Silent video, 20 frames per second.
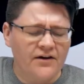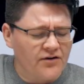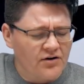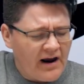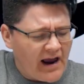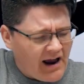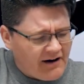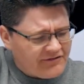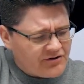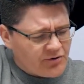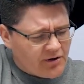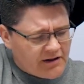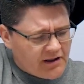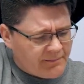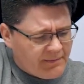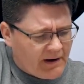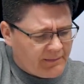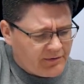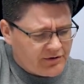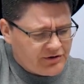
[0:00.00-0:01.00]
other half toilet
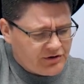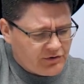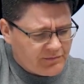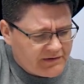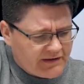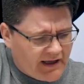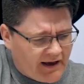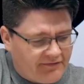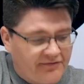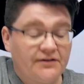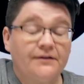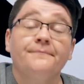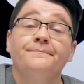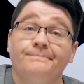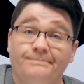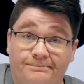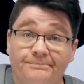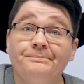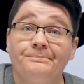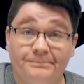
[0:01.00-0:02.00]
paper tubes left.
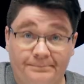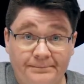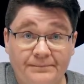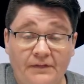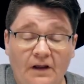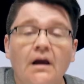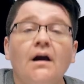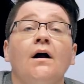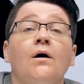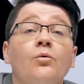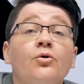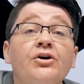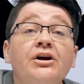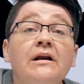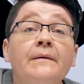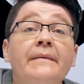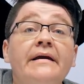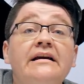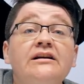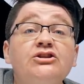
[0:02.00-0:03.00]
We're going
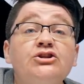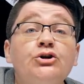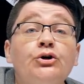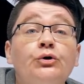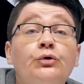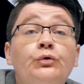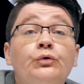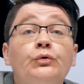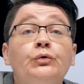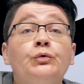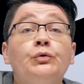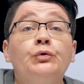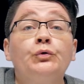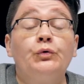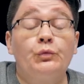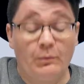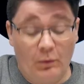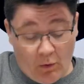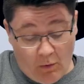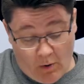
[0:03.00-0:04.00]
to make 2
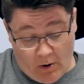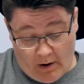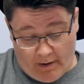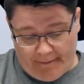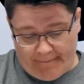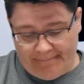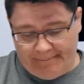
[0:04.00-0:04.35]
more.